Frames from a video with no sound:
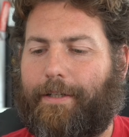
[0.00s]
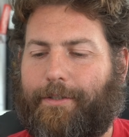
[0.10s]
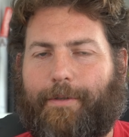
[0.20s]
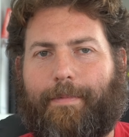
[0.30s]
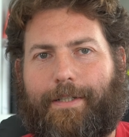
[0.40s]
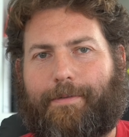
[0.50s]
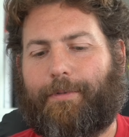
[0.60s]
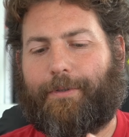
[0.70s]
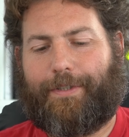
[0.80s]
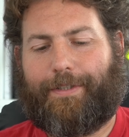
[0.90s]
do much
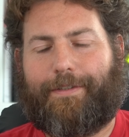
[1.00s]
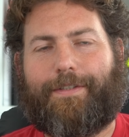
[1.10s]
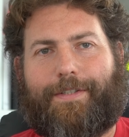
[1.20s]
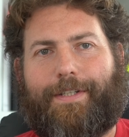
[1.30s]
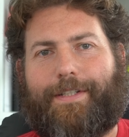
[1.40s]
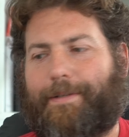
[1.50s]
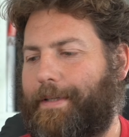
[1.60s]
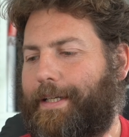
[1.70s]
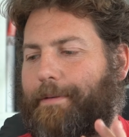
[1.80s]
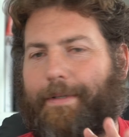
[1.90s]
more than see
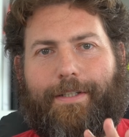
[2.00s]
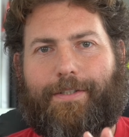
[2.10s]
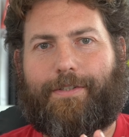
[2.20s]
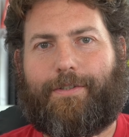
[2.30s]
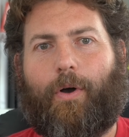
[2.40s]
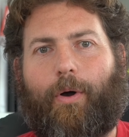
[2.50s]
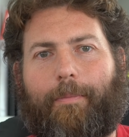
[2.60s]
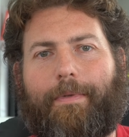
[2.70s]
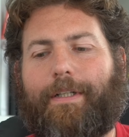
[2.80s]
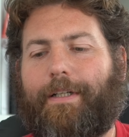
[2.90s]
something coming and stop.